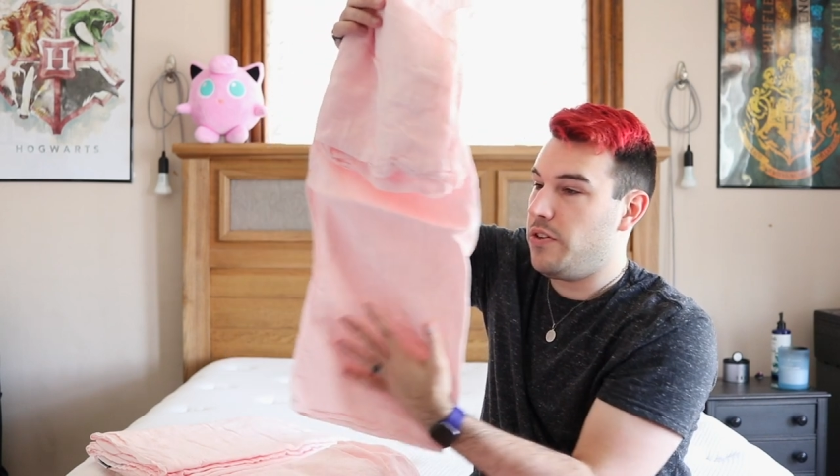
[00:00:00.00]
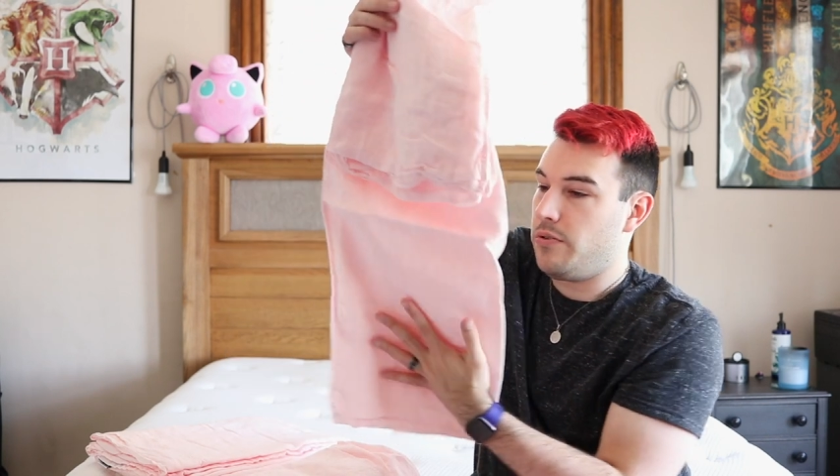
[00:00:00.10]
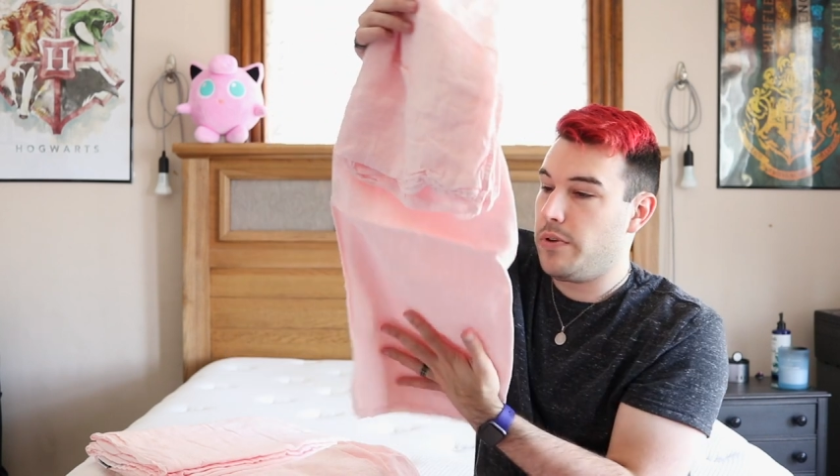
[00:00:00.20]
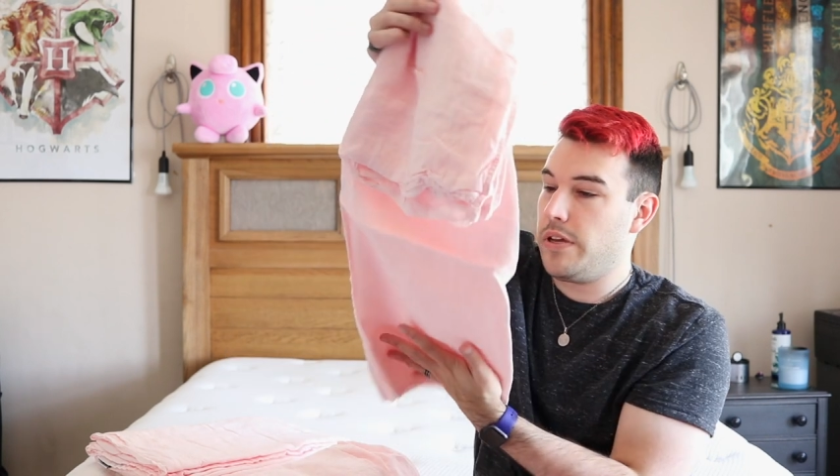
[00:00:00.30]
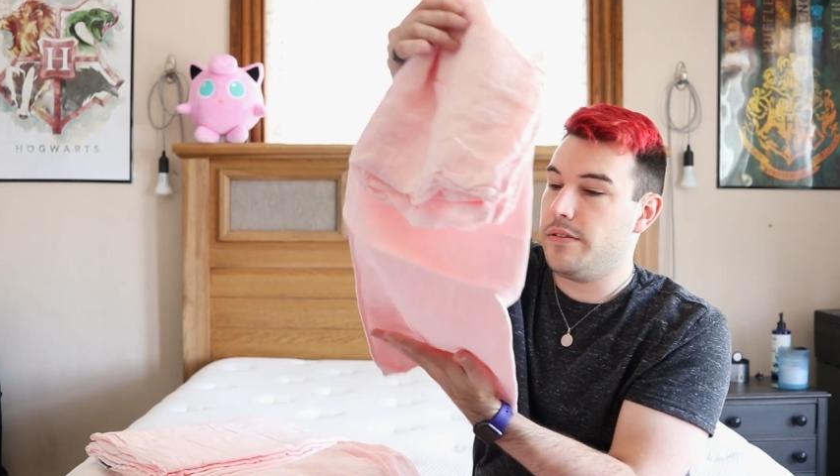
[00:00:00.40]

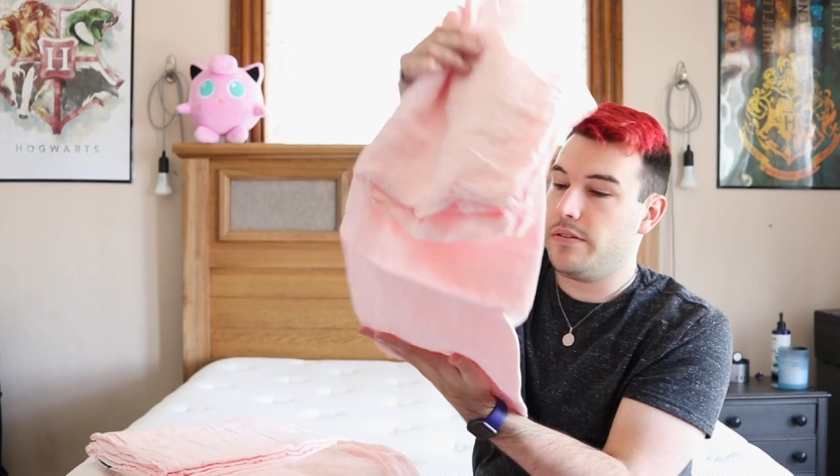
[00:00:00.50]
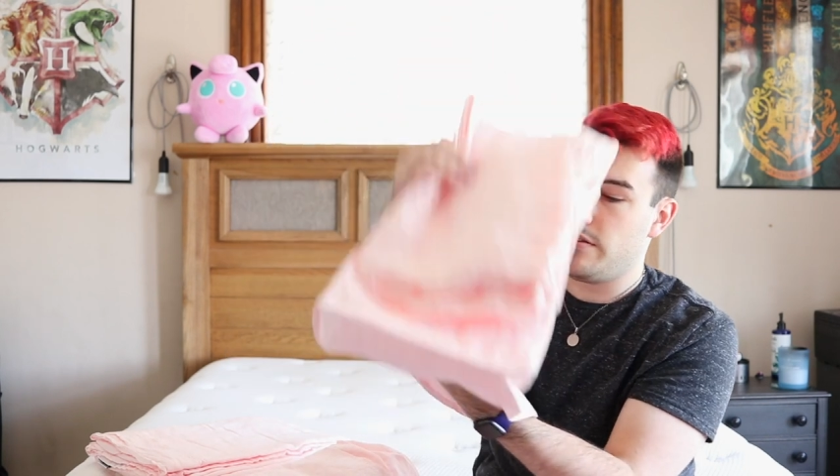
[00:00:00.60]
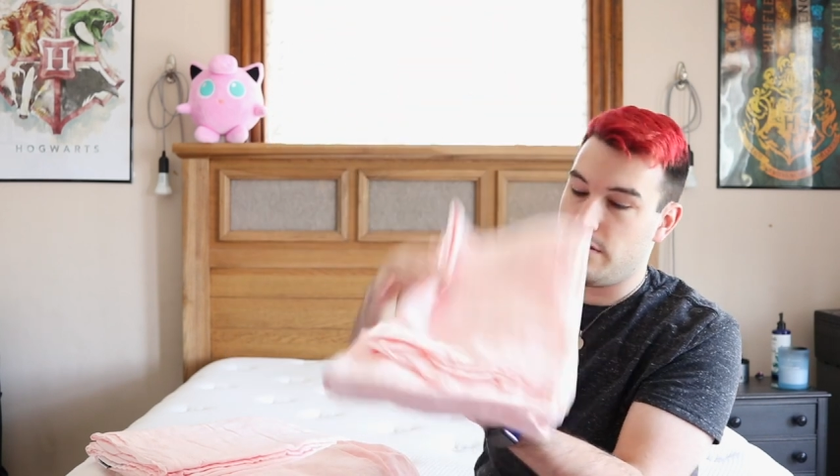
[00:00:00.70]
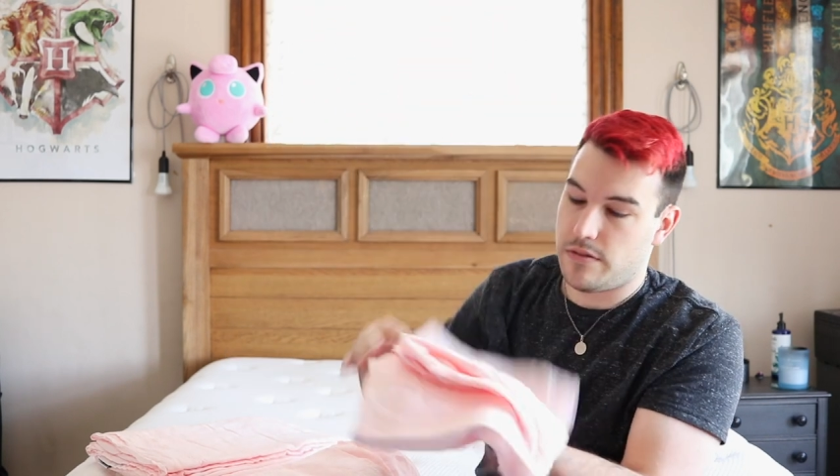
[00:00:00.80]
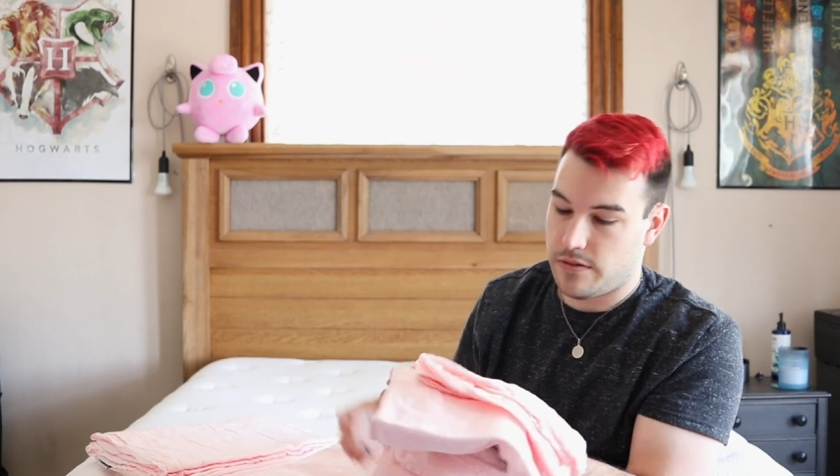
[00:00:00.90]

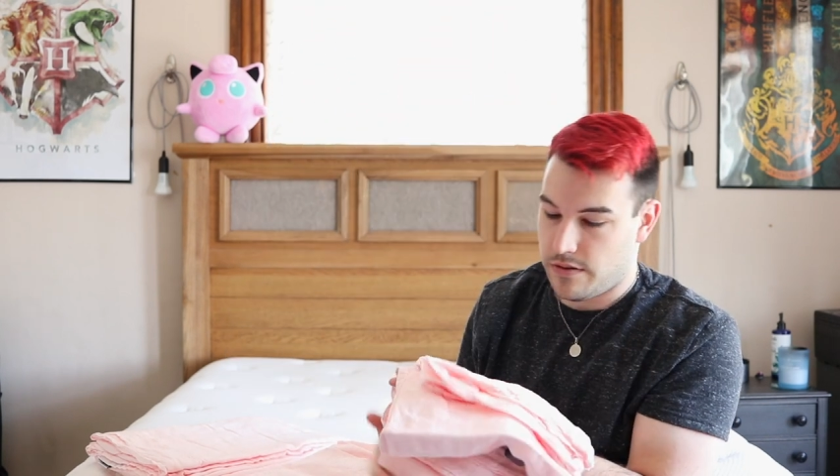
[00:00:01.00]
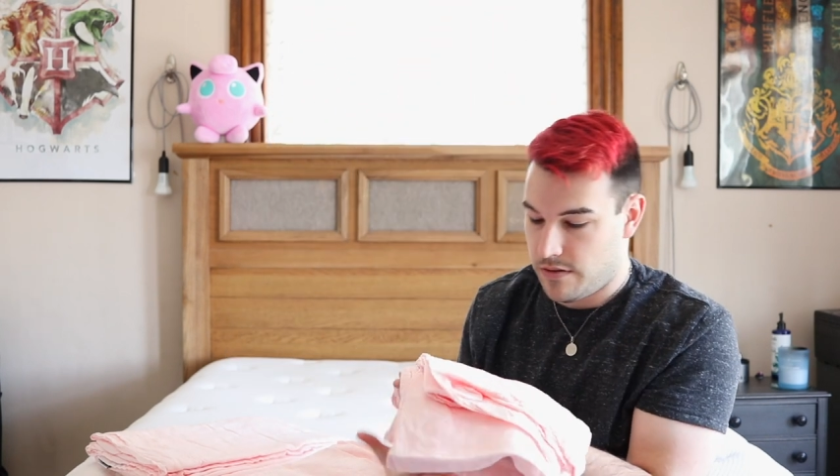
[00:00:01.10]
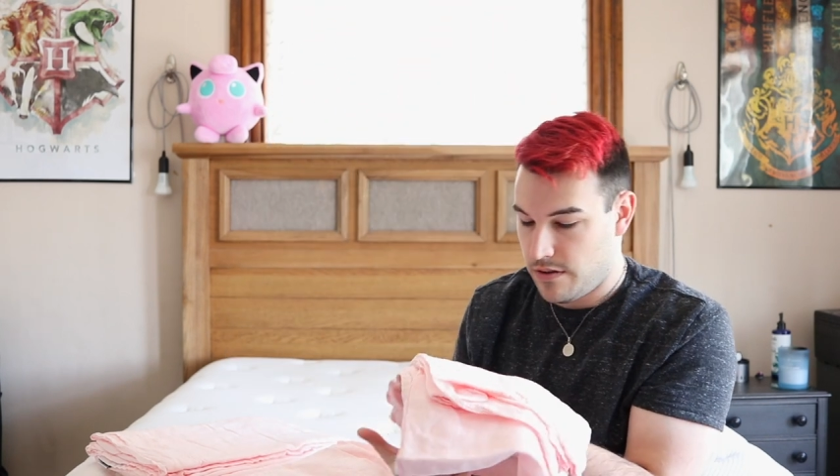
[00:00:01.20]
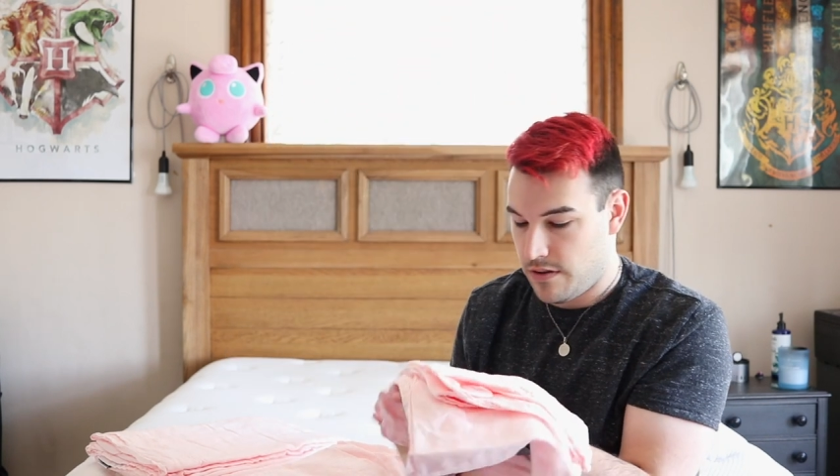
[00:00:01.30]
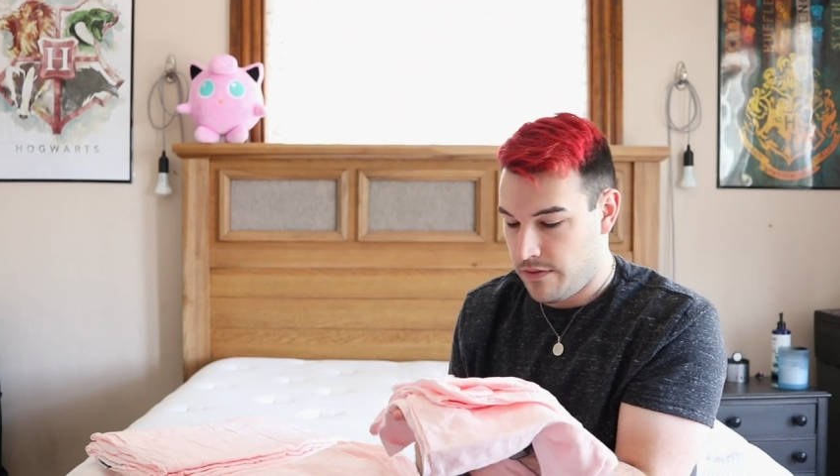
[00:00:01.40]
pillowcases.